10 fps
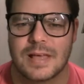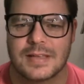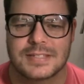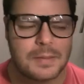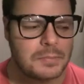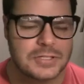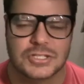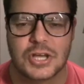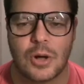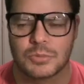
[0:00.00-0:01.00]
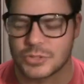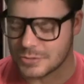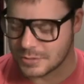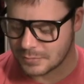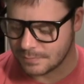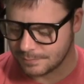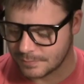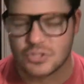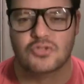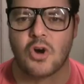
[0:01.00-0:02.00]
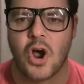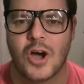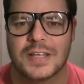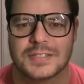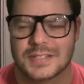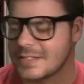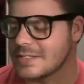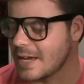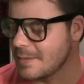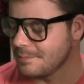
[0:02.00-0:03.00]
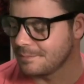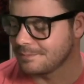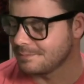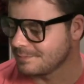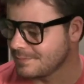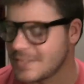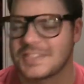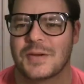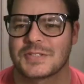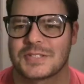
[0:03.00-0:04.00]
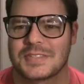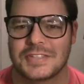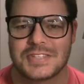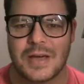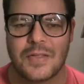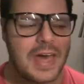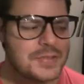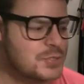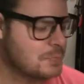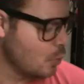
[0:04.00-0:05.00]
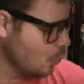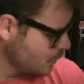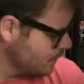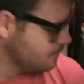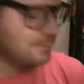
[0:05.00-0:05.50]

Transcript: assemblage sculptures, shrines, and um, that's how that's how that spawned.